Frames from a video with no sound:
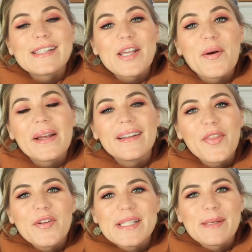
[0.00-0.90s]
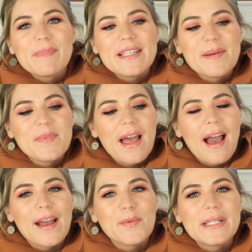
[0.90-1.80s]
So another symptom that
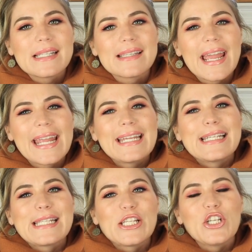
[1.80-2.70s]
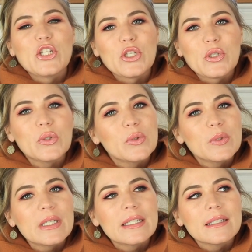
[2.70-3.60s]
I would say is new